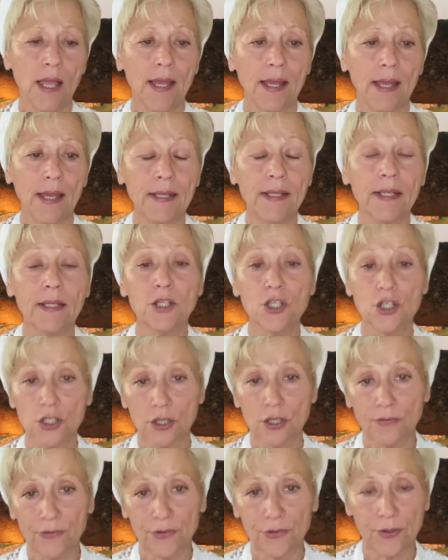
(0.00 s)
in addition
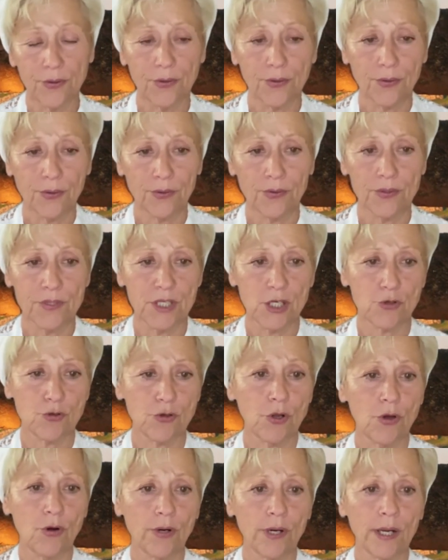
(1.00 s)
of the
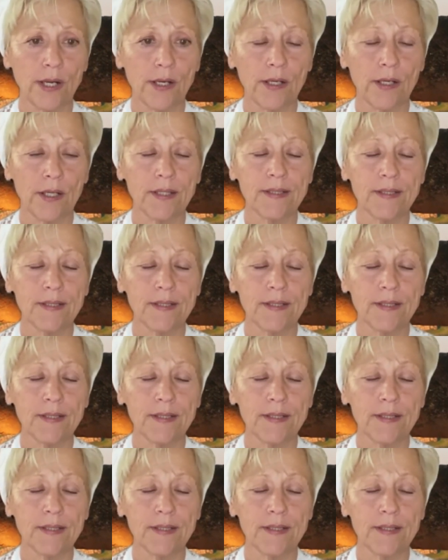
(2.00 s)
sexual organ.